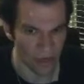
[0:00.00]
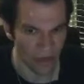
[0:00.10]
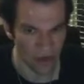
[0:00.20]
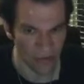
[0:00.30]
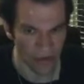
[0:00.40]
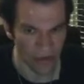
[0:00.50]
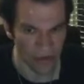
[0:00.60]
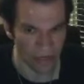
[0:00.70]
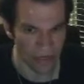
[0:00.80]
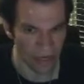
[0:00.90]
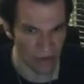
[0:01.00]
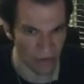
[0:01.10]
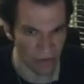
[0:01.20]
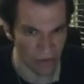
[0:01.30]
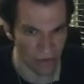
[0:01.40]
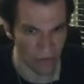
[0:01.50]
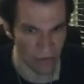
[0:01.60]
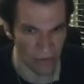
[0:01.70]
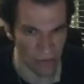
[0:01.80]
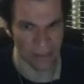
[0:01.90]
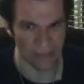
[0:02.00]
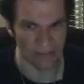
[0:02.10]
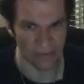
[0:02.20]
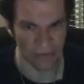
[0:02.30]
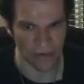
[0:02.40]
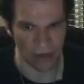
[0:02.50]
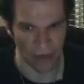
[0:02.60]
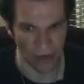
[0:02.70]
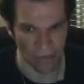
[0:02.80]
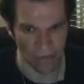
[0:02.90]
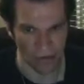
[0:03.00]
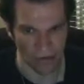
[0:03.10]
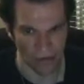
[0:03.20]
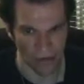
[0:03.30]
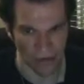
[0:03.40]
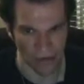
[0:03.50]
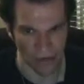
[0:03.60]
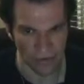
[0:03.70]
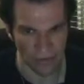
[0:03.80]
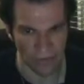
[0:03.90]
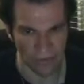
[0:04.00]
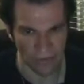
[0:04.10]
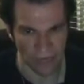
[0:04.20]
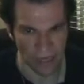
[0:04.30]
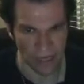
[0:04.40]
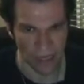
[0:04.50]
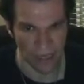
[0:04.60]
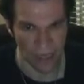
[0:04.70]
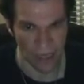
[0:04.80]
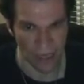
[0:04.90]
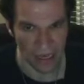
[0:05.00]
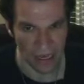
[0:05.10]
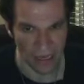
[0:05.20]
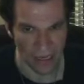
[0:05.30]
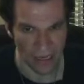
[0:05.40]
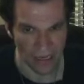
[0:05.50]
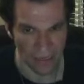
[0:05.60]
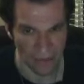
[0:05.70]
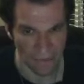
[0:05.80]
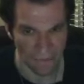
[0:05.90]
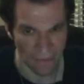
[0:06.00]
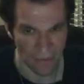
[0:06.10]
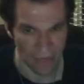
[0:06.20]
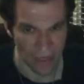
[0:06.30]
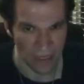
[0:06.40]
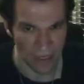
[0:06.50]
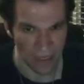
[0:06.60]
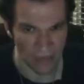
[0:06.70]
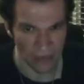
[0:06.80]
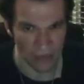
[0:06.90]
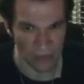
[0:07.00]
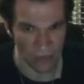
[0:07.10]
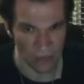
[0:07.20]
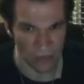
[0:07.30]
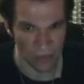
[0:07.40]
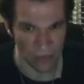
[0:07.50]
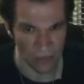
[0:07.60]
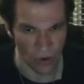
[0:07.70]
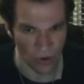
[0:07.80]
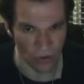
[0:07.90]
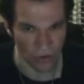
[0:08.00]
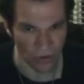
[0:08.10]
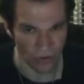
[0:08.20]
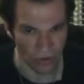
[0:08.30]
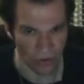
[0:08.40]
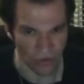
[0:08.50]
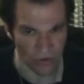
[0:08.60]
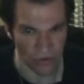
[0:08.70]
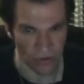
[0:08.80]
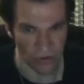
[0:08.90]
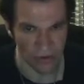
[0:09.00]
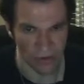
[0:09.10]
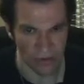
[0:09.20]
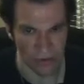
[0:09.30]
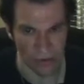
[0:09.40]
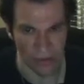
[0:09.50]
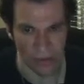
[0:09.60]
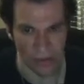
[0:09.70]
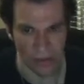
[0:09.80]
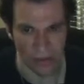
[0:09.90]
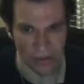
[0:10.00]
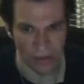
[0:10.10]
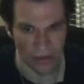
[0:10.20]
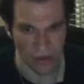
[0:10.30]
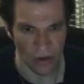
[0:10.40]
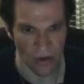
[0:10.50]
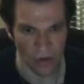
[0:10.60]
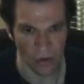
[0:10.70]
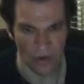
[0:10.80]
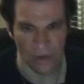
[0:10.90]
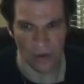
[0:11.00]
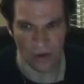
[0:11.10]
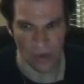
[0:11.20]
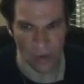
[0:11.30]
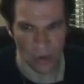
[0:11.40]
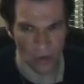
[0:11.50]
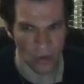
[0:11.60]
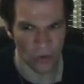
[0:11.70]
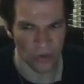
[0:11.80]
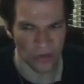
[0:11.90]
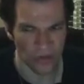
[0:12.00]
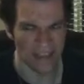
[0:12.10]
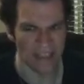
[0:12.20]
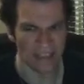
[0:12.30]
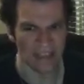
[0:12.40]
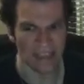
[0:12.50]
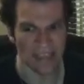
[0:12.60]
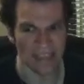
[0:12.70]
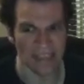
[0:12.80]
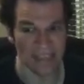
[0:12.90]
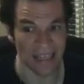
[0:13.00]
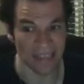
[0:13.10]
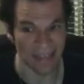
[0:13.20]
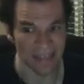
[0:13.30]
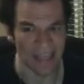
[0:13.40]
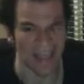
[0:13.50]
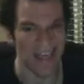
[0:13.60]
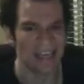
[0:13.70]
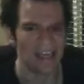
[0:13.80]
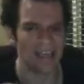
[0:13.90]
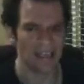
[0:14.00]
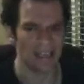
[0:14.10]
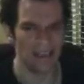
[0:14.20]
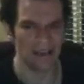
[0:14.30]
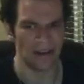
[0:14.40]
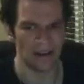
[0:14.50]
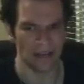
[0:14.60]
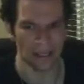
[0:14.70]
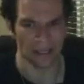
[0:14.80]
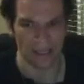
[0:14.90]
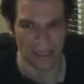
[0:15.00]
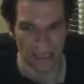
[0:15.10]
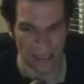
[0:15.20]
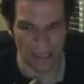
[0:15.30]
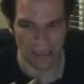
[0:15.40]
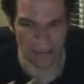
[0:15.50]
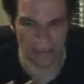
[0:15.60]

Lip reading: already renounced to these 3 columns over here and these 2 rows over here. So we could say that the state here is